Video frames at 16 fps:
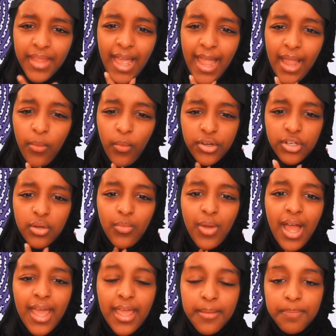I wonder
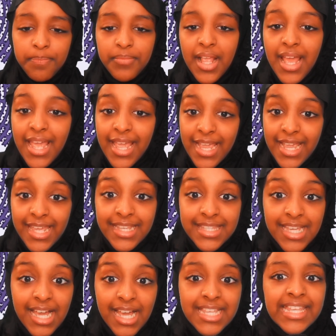why. It is
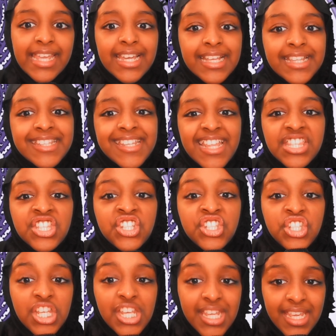because it contains
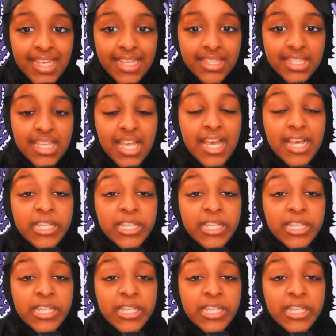genes,